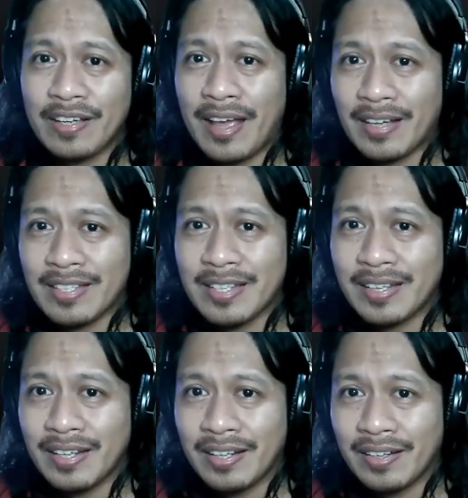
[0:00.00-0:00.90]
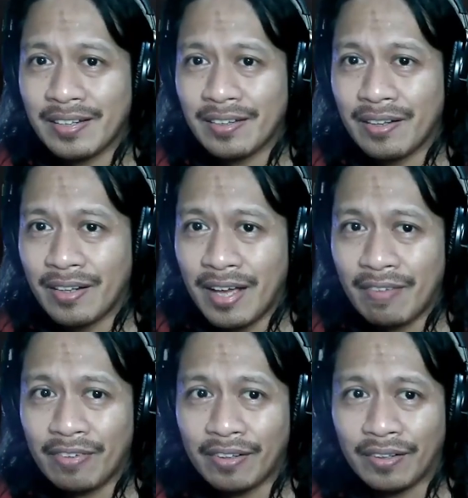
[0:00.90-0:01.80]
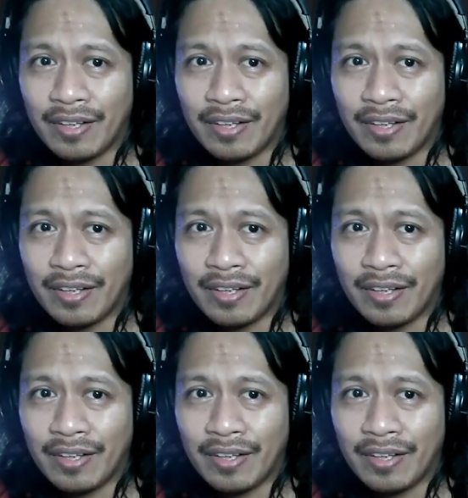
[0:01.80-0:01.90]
exit in the level,